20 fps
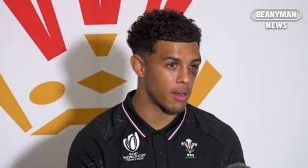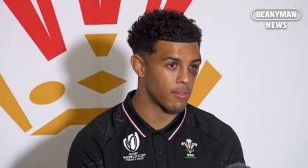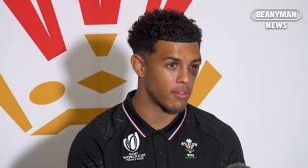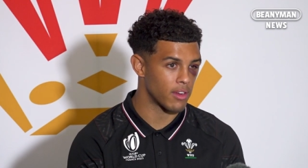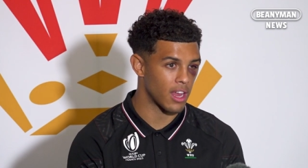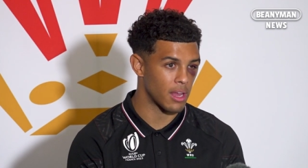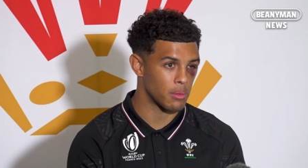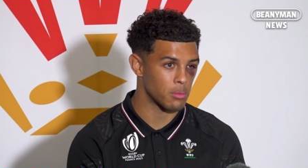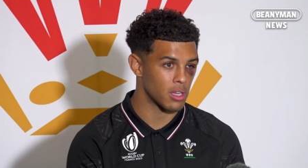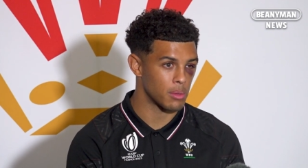
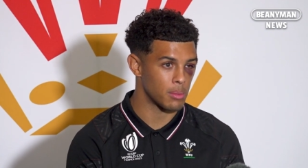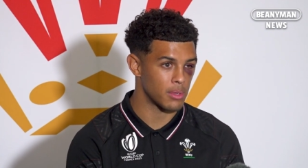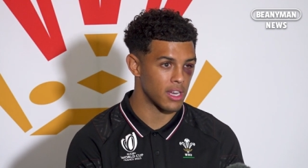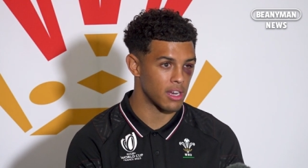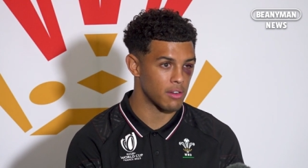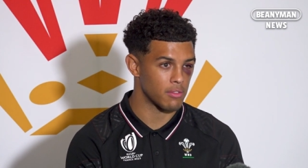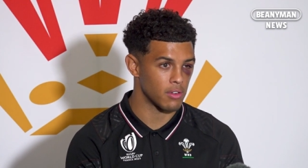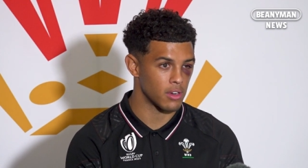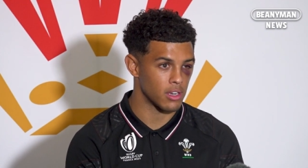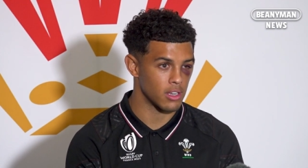Every game's going to be
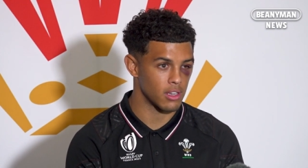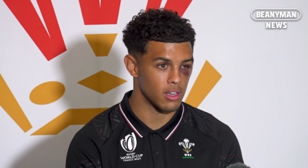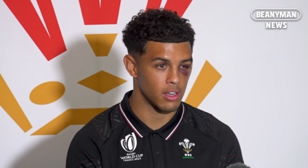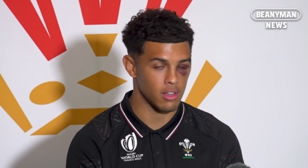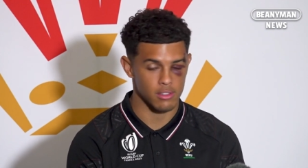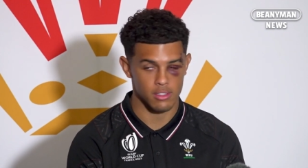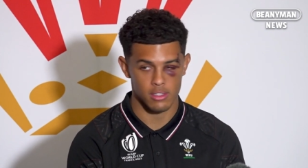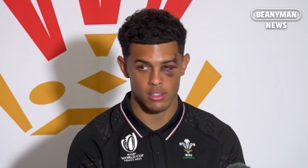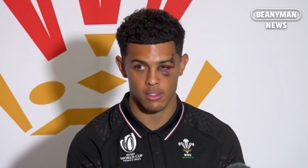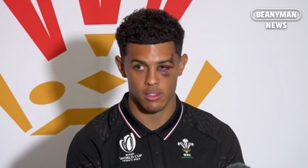different,
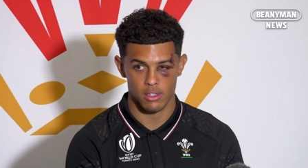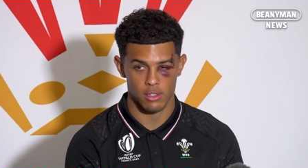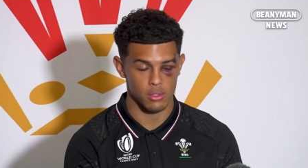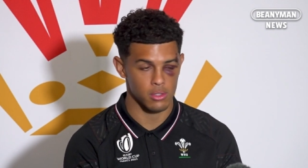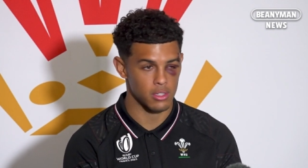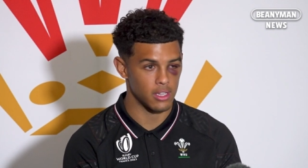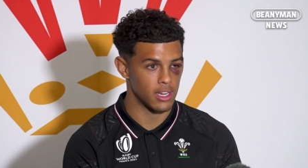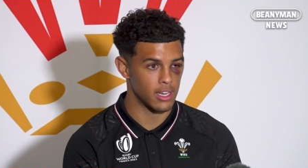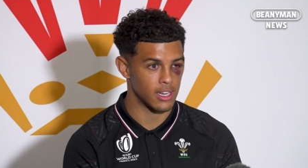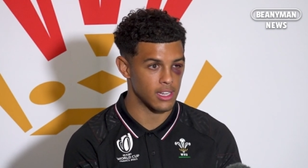as you
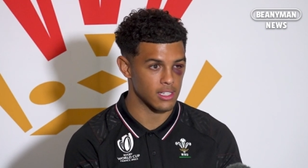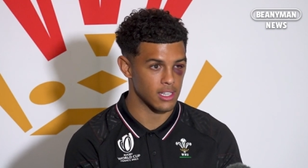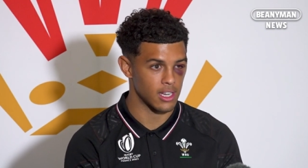see in the